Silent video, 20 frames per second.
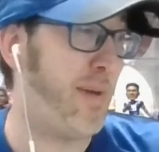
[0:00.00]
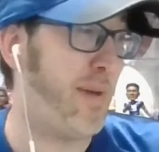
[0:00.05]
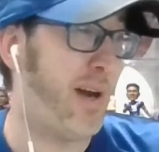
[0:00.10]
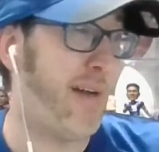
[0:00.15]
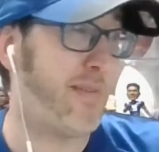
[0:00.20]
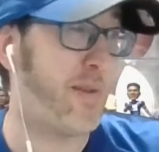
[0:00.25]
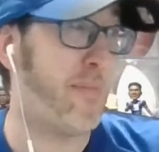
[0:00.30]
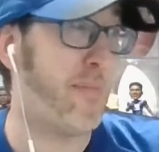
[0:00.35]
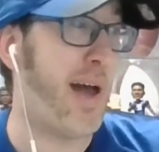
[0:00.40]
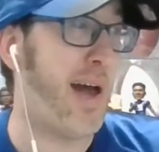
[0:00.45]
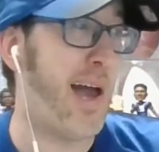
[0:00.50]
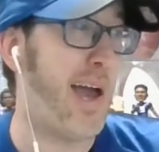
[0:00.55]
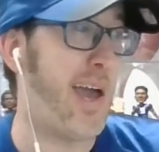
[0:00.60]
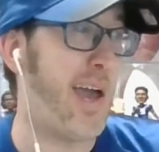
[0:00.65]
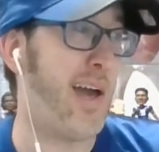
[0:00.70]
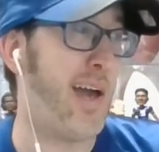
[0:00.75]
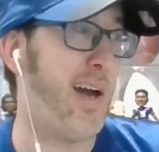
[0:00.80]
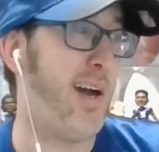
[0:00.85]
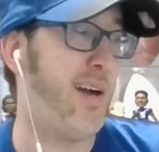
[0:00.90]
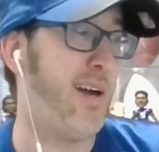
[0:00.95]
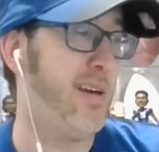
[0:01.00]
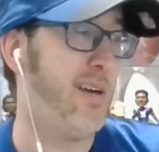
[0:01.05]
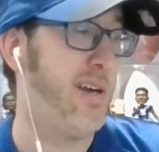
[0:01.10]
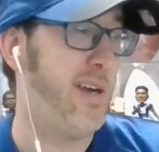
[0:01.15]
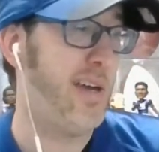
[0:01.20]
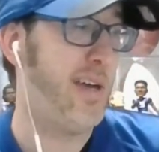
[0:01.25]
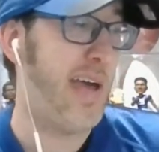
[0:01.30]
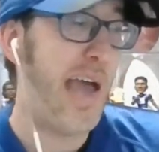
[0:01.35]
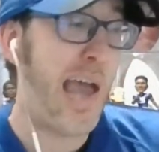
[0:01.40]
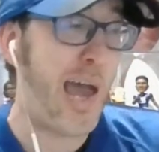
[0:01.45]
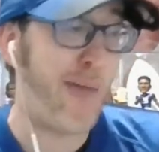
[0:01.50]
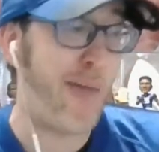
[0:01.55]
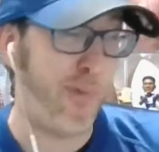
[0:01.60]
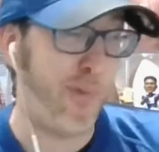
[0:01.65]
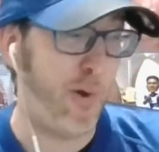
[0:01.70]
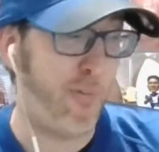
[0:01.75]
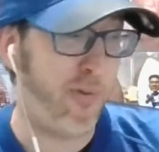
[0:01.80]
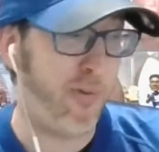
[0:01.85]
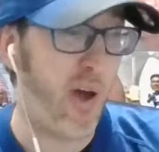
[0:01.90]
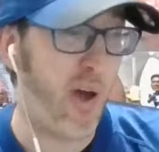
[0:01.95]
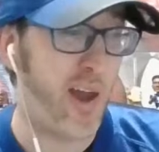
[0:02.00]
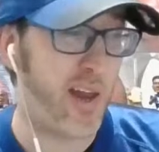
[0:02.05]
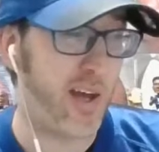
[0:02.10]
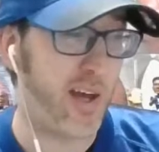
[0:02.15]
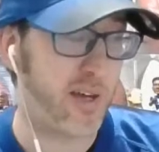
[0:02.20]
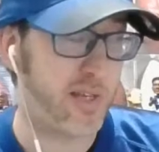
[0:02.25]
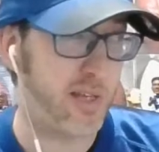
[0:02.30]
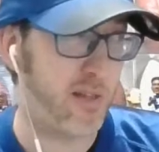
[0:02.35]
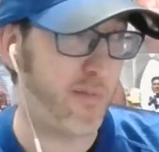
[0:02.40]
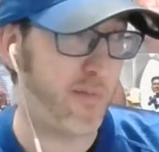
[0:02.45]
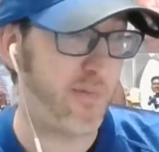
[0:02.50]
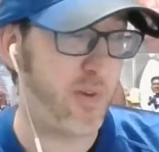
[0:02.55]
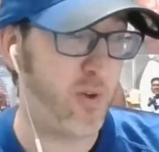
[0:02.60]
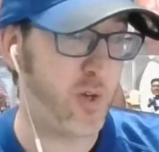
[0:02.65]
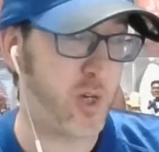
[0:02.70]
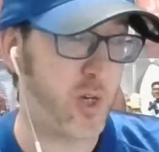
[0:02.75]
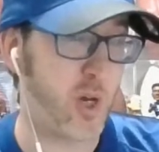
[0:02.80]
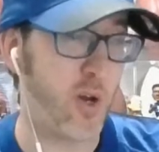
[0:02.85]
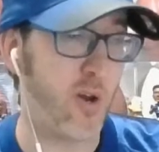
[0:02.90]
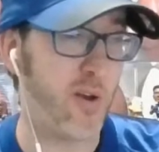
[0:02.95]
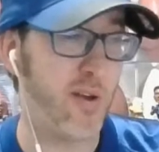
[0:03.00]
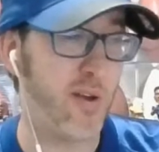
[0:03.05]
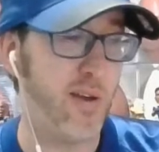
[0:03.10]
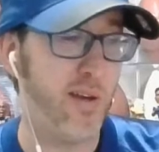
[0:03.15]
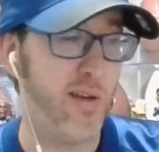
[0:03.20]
I'll have to buy Apple products in the future.